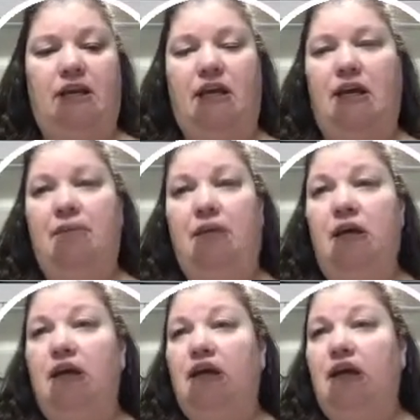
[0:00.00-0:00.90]
They come
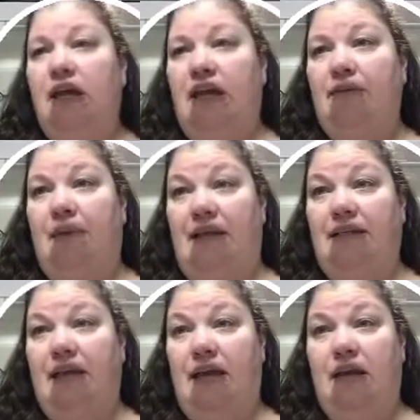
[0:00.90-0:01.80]

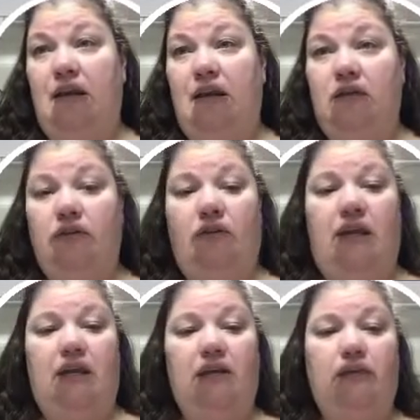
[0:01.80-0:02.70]
8x10, so
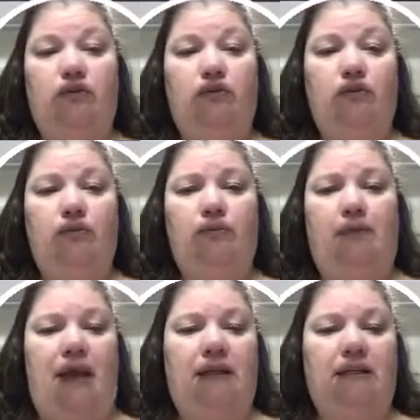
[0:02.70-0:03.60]
I get 2
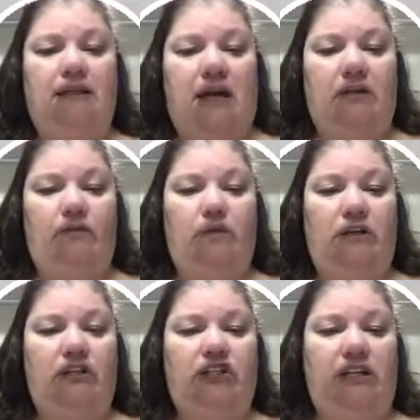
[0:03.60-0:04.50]
magnets out of
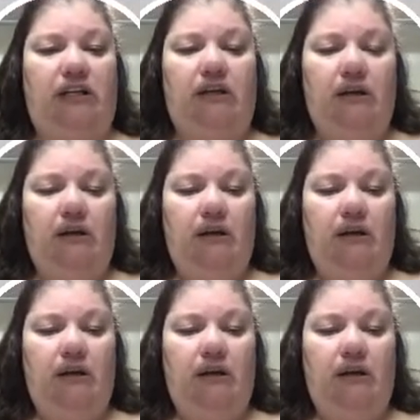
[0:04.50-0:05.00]
1 sheet.